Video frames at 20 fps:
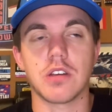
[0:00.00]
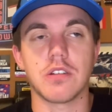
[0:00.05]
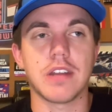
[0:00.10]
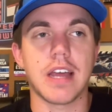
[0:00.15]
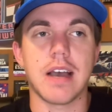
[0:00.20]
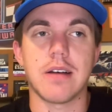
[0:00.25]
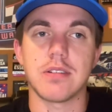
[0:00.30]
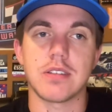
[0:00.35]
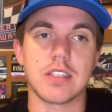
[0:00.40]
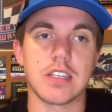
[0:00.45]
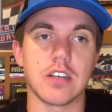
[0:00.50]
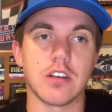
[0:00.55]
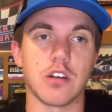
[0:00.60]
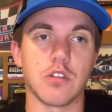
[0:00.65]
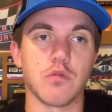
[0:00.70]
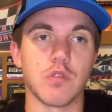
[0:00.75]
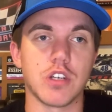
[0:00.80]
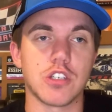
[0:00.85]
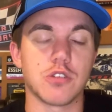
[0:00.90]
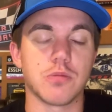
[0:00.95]
Now it's here at
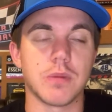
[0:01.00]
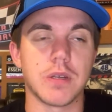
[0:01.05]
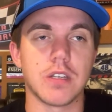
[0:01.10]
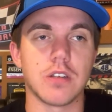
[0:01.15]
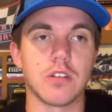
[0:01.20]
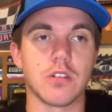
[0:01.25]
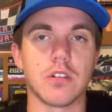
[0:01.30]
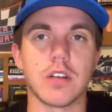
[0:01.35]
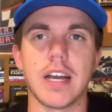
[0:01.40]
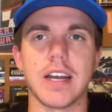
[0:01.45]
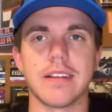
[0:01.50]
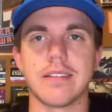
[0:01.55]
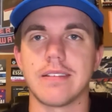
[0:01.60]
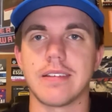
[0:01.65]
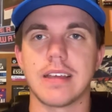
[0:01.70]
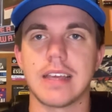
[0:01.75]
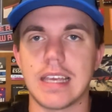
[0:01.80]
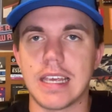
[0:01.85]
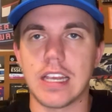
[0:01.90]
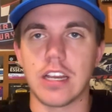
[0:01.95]
Richmond, or not
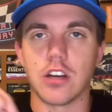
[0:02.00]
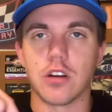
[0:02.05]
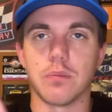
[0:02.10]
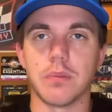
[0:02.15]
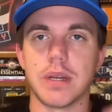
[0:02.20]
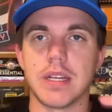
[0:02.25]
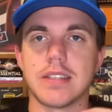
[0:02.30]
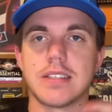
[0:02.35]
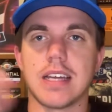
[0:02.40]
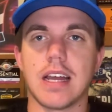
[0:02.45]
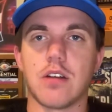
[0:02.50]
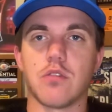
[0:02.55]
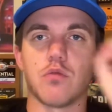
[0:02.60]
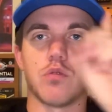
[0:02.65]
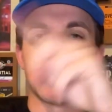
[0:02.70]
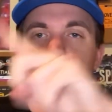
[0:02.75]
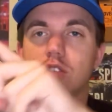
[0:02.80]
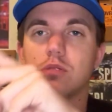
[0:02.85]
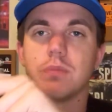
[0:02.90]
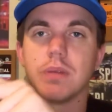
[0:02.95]
here, but it's at
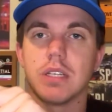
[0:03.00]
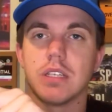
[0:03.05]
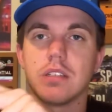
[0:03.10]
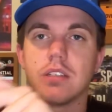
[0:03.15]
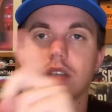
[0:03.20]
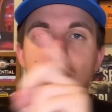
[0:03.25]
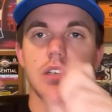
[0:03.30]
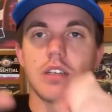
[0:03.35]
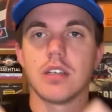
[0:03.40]
Richmond,